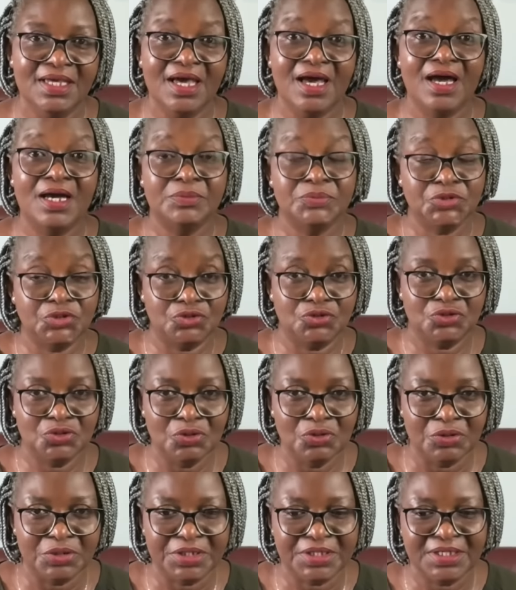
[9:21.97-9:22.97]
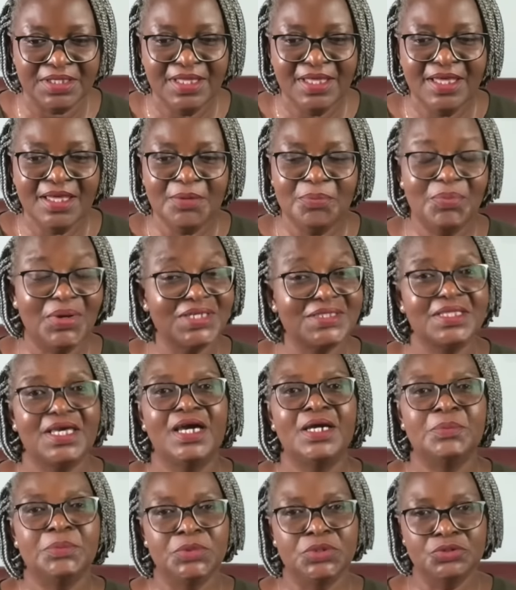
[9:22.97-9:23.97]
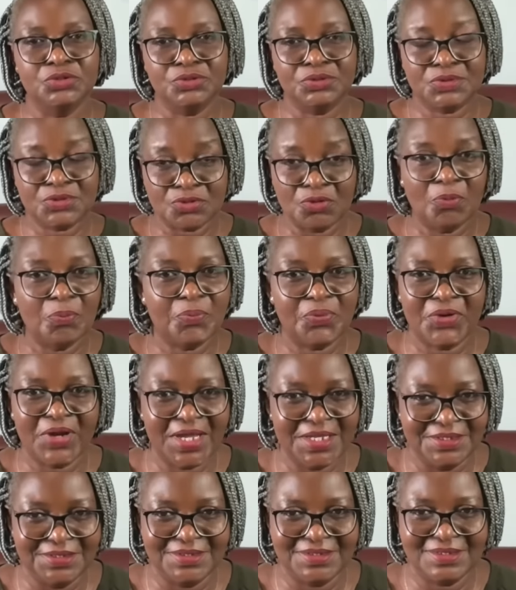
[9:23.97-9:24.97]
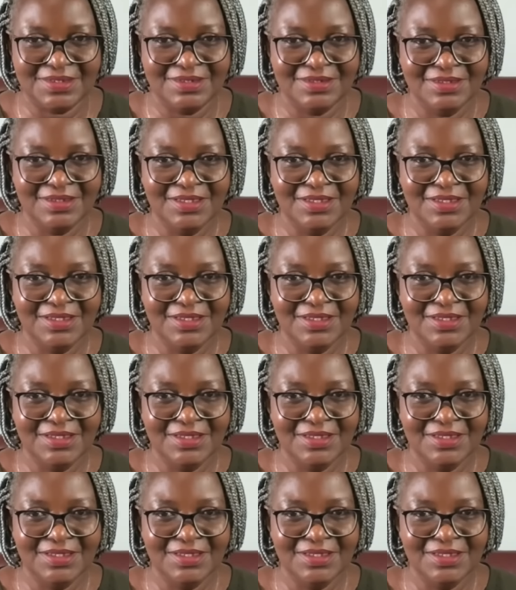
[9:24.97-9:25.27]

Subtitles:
I'm shocked, but I'm not surprised